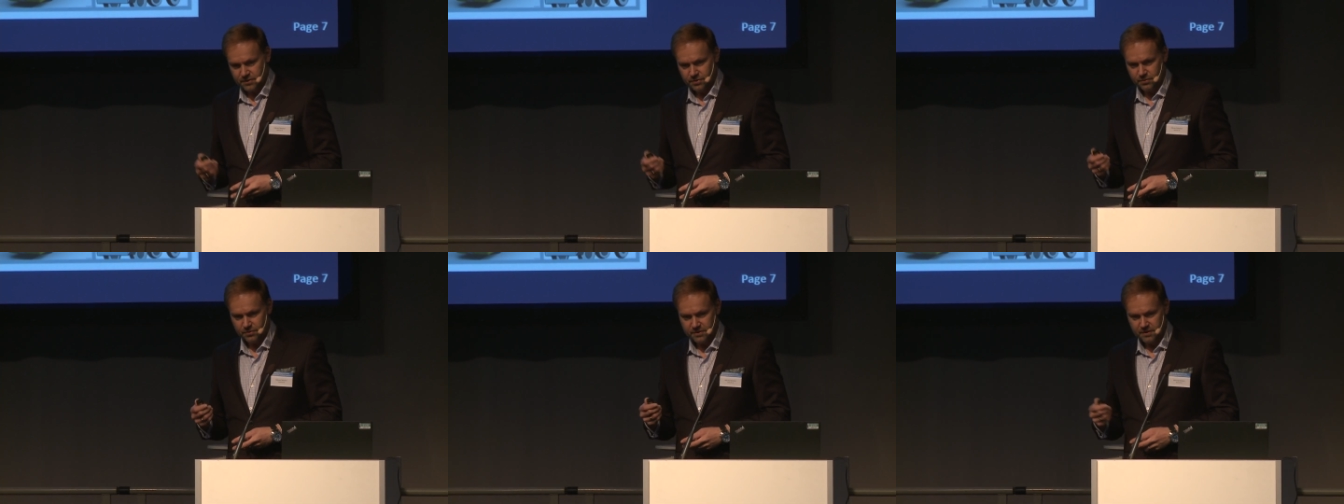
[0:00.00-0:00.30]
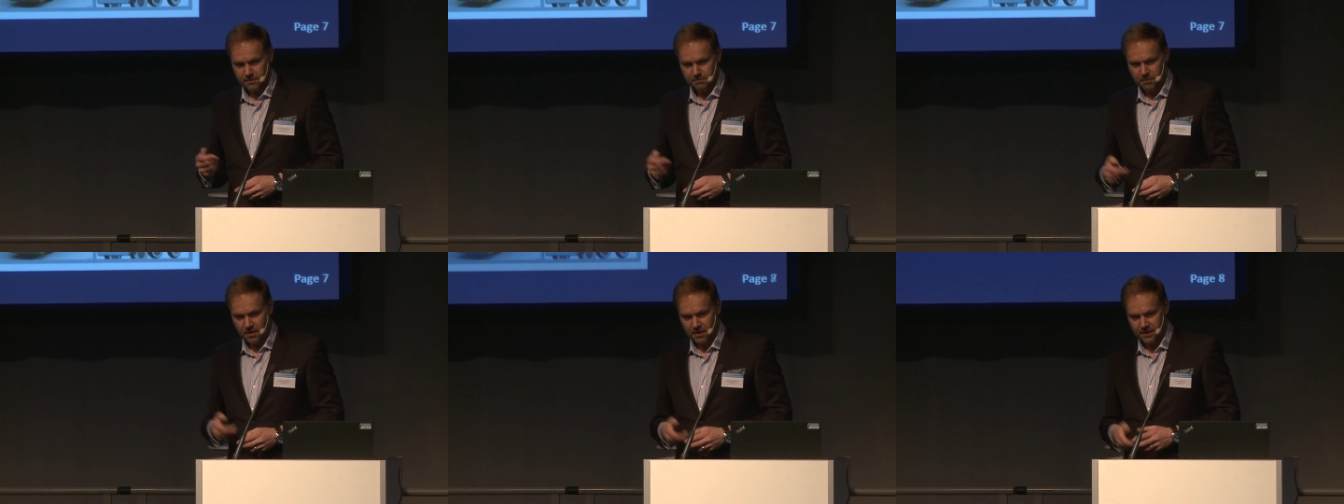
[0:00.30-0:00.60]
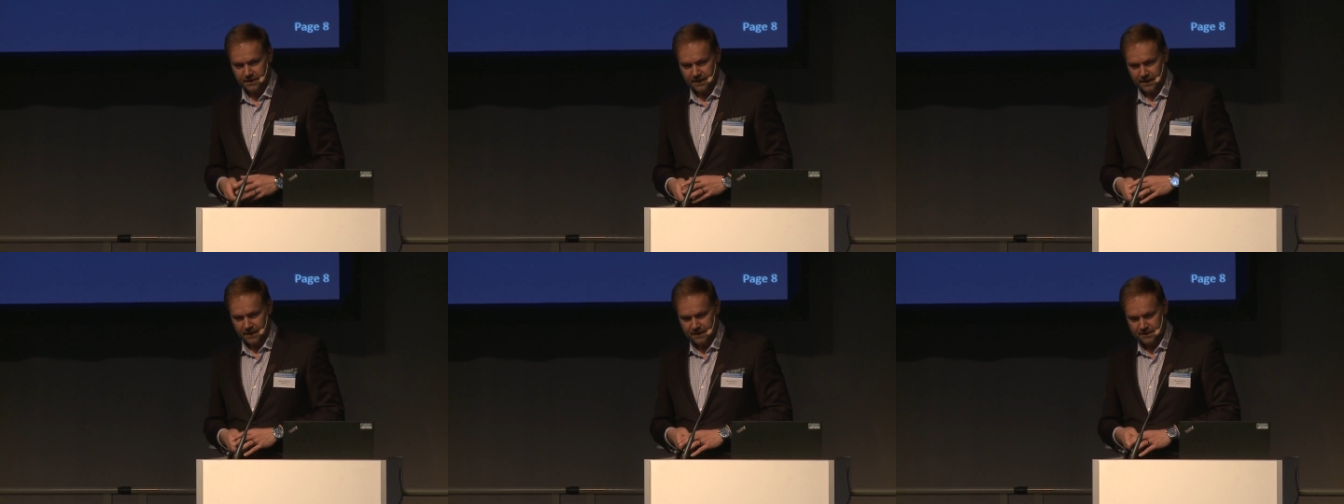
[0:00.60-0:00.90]
choosing
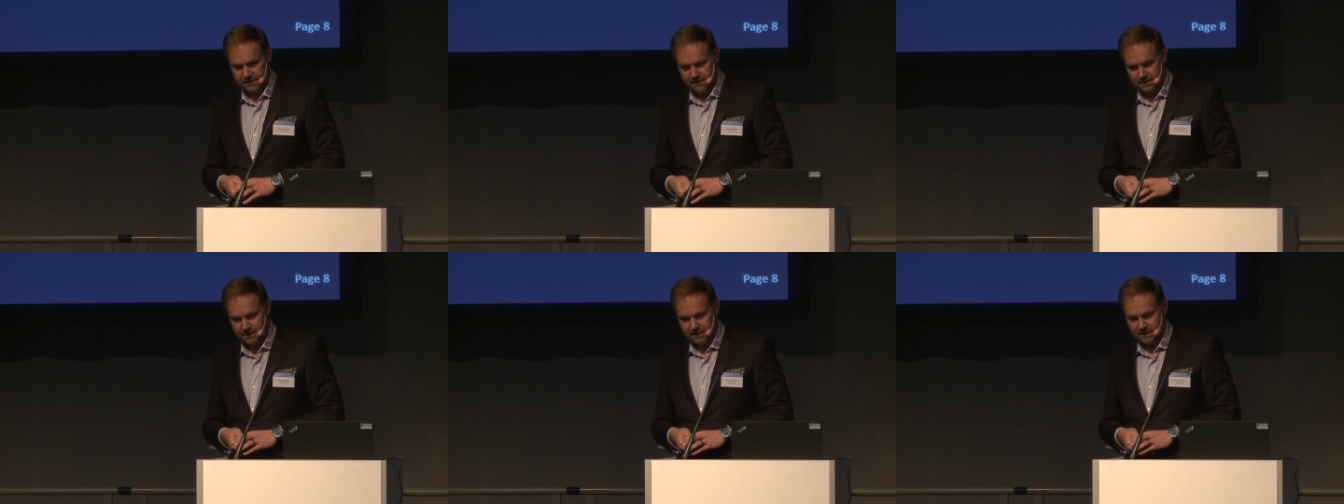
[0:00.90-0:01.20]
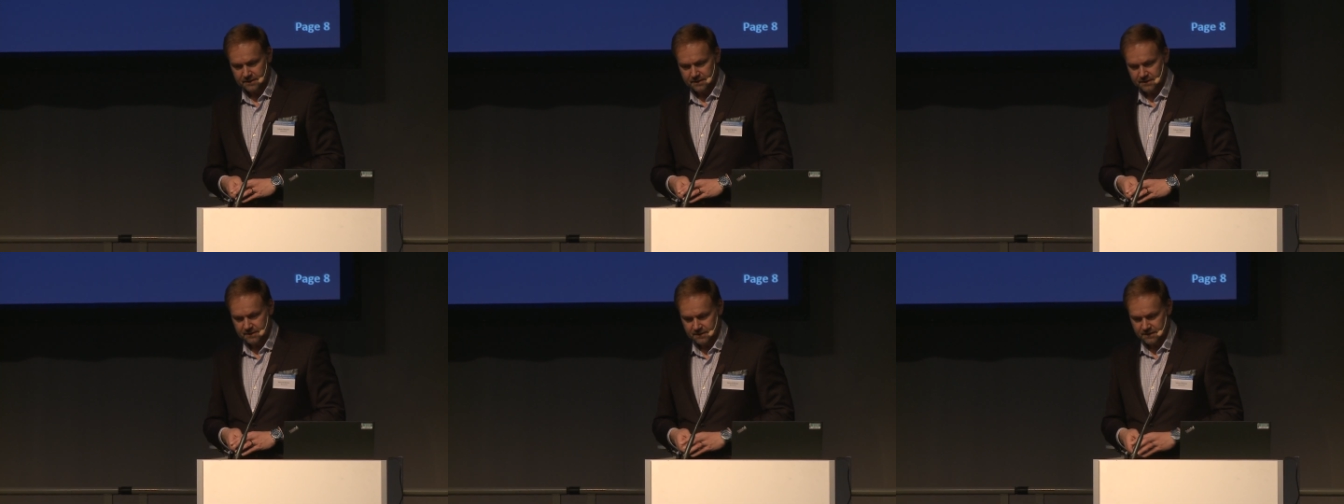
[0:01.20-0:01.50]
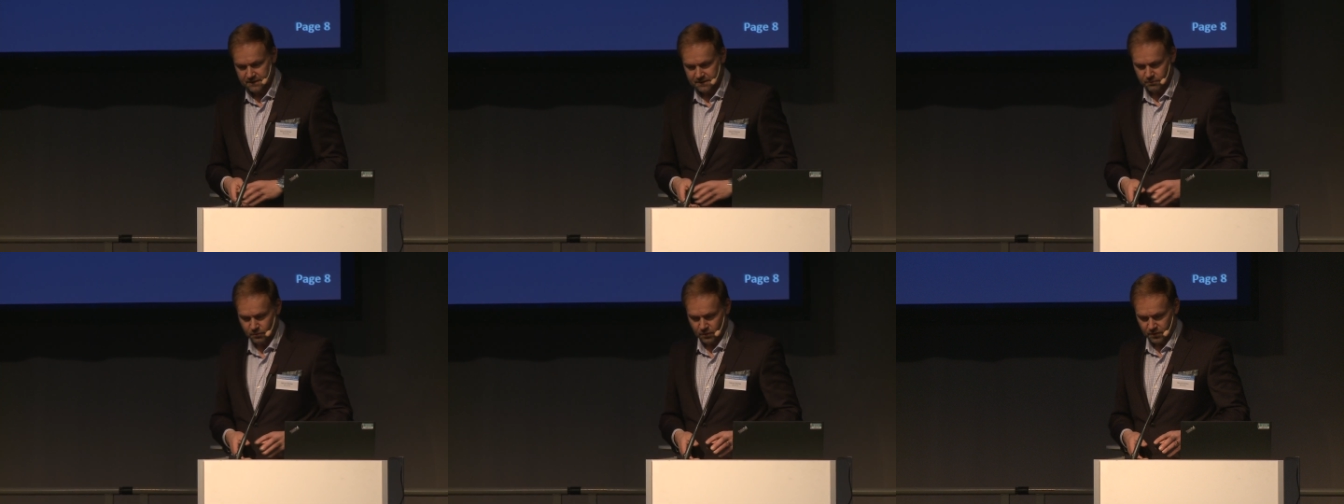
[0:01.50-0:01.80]
biogas as
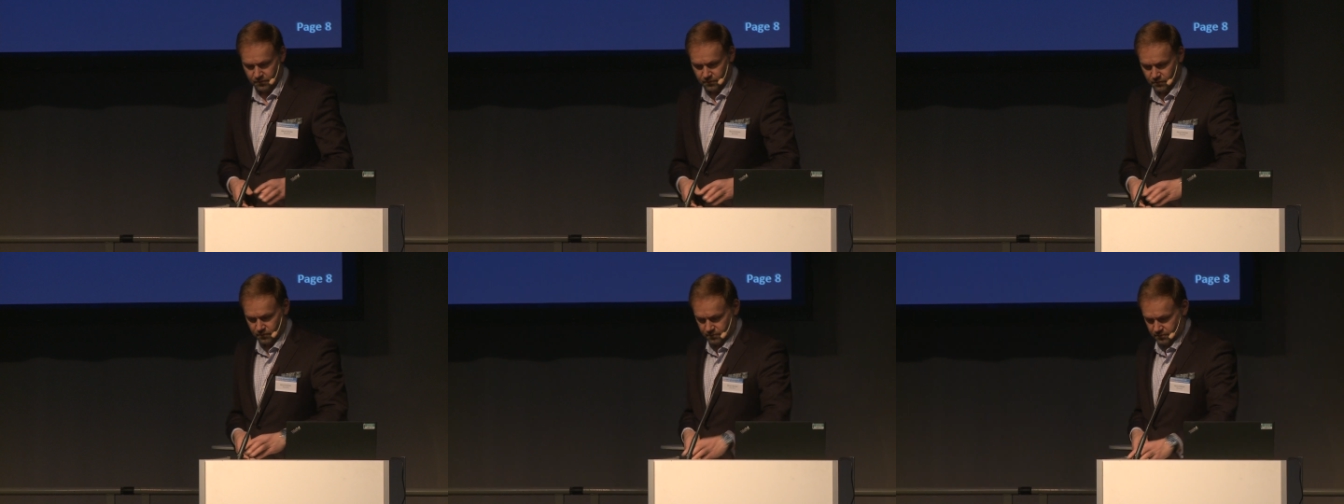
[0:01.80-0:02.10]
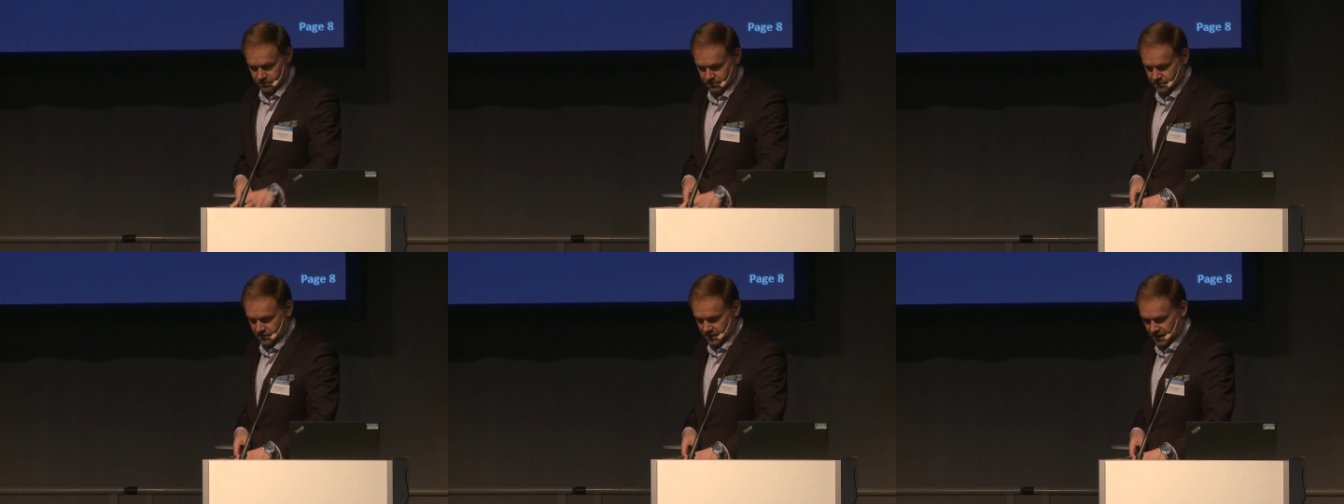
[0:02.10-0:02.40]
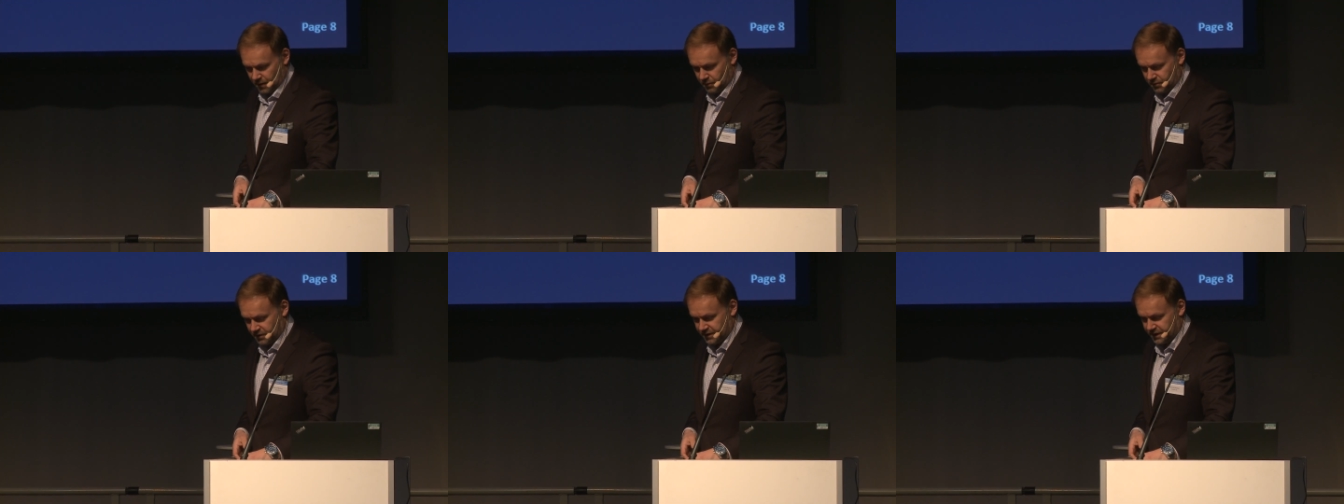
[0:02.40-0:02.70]
as what
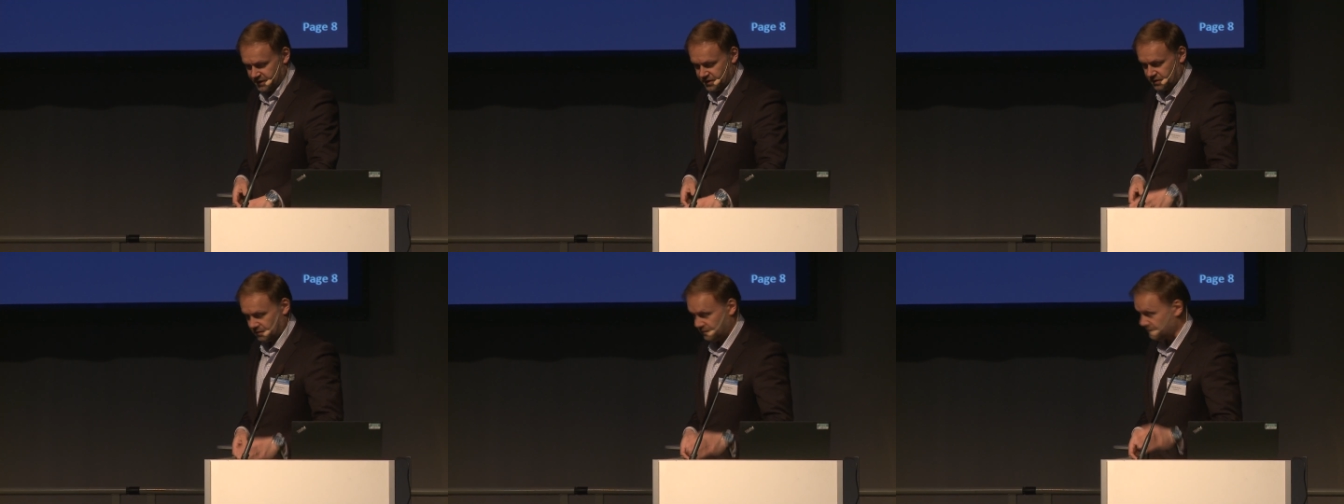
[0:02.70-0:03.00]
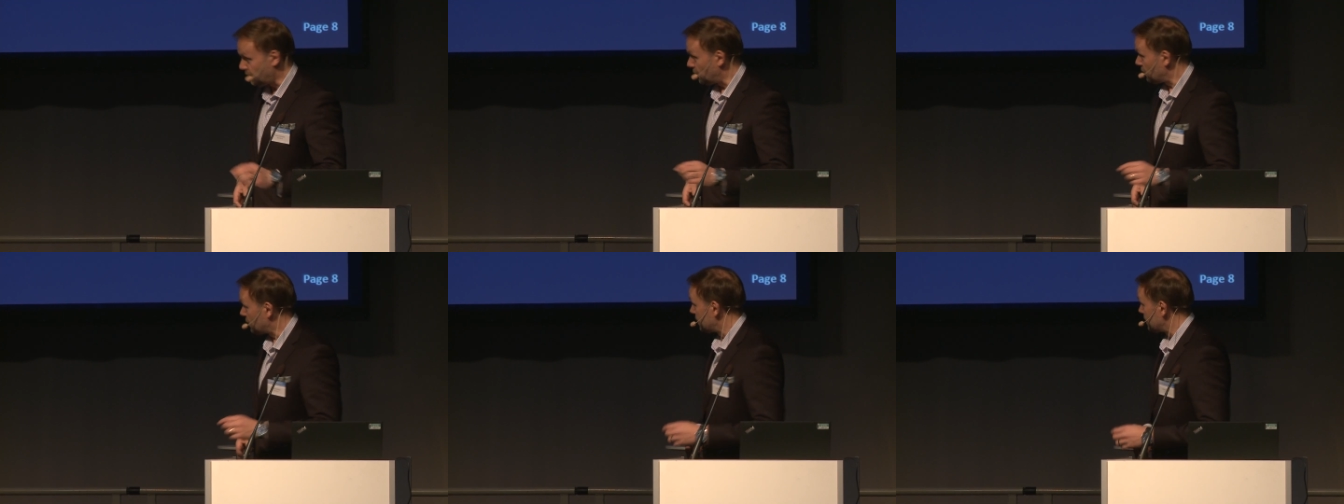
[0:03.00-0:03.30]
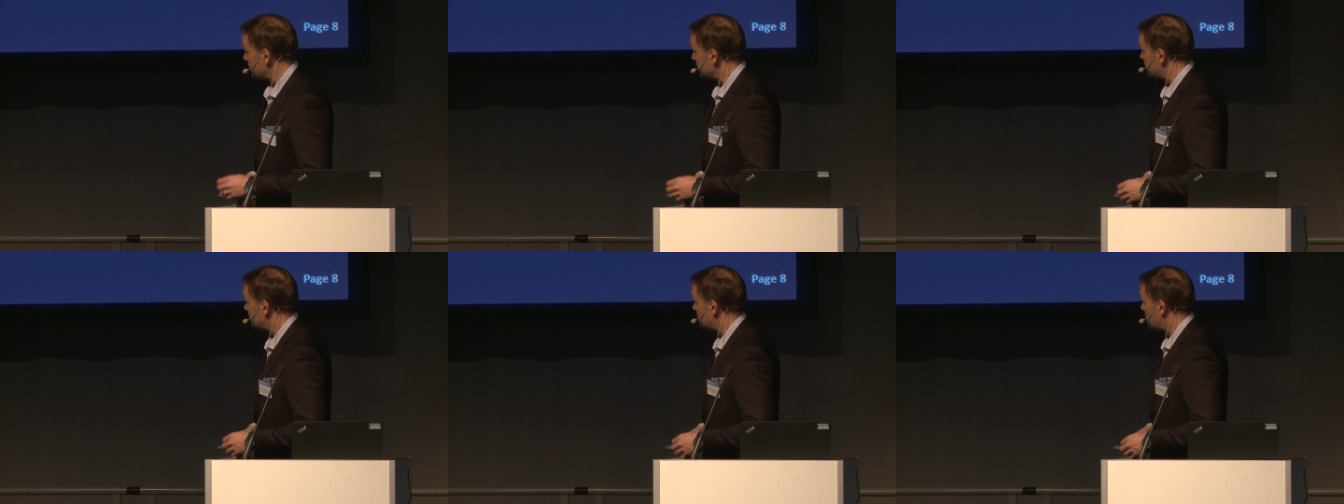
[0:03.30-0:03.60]
our initial
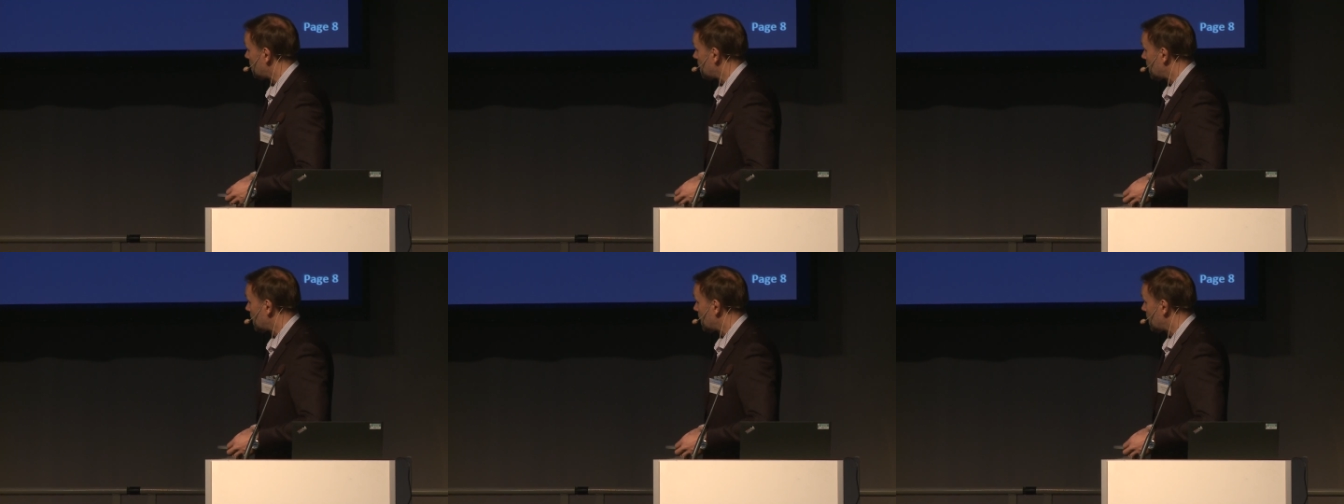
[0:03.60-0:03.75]
focus.